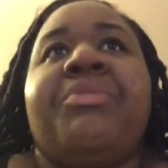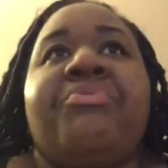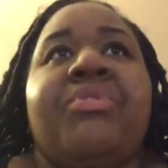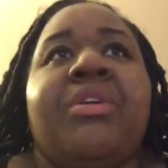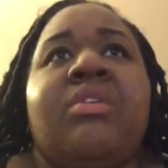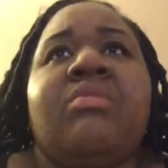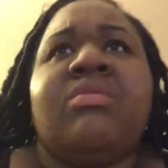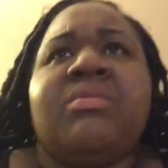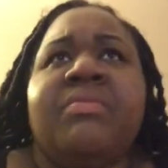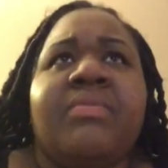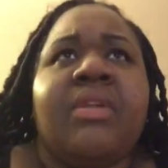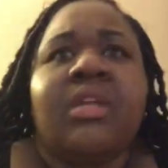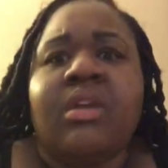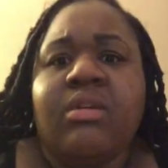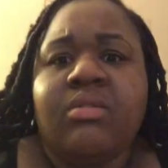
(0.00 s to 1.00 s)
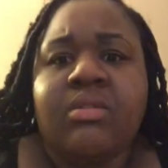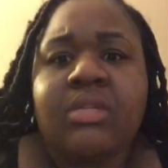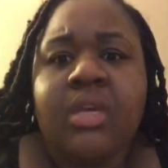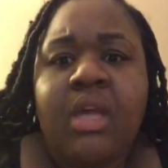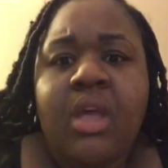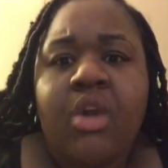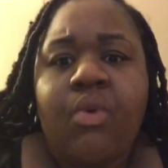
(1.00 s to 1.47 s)
different YouTube videos,
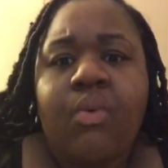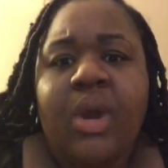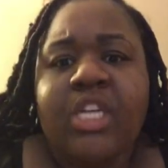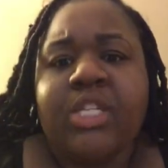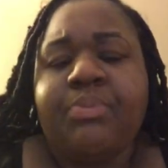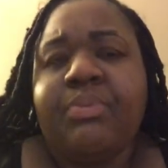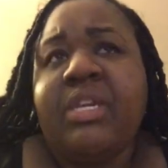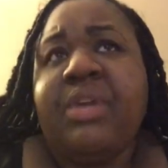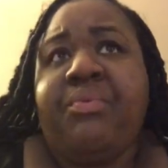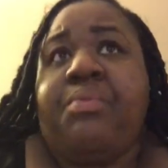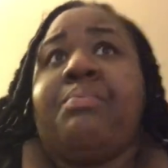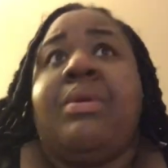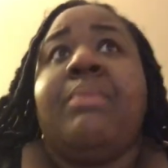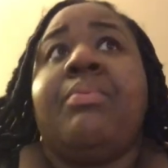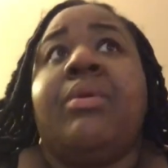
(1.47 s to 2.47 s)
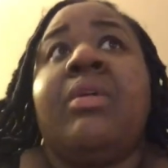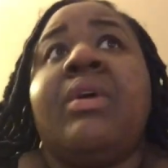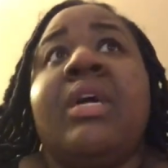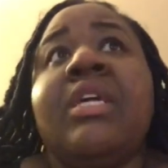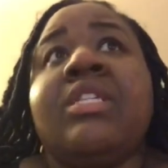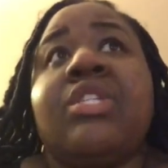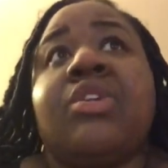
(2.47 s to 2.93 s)
watching different people
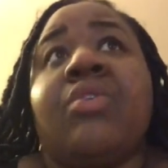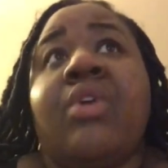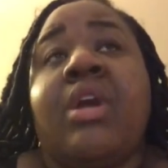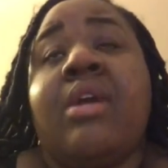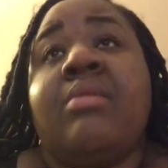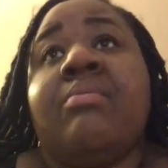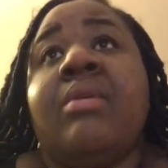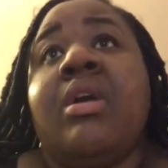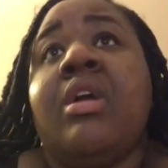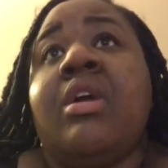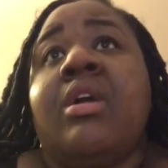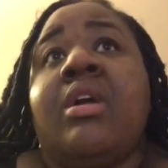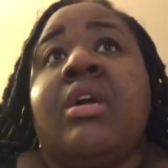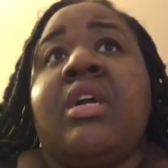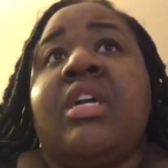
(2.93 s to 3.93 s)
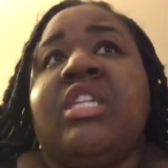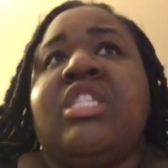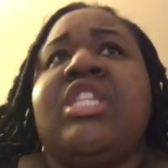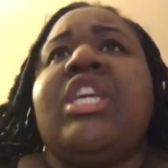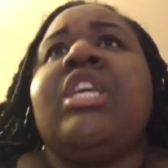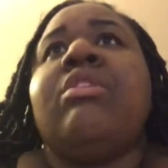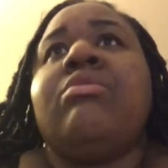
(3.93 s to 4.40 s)
on Instagram
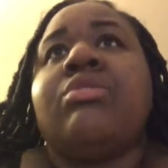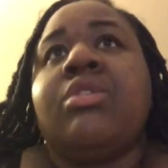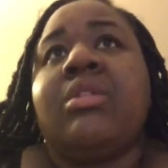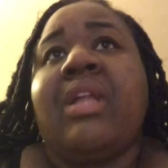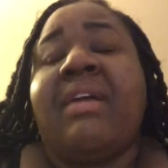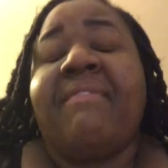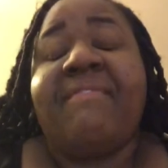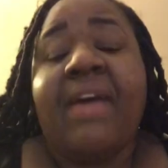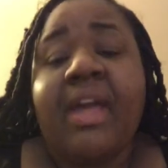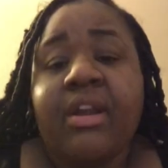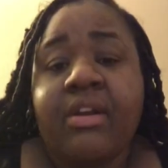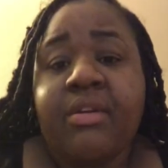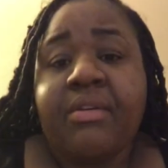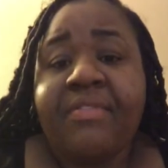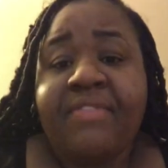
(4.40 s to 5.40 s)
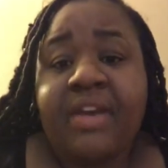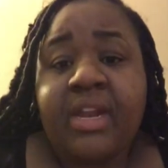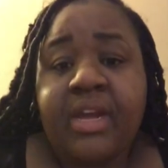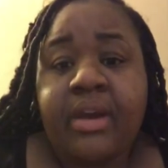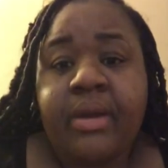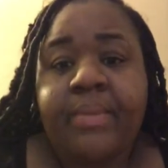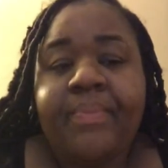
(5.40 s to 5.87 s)
continue to, like, Fat Girl
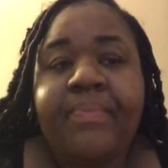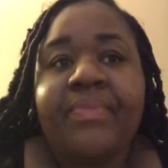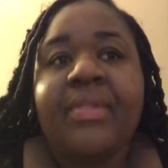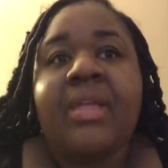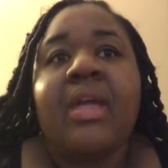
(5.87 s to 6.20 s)
Fed Up.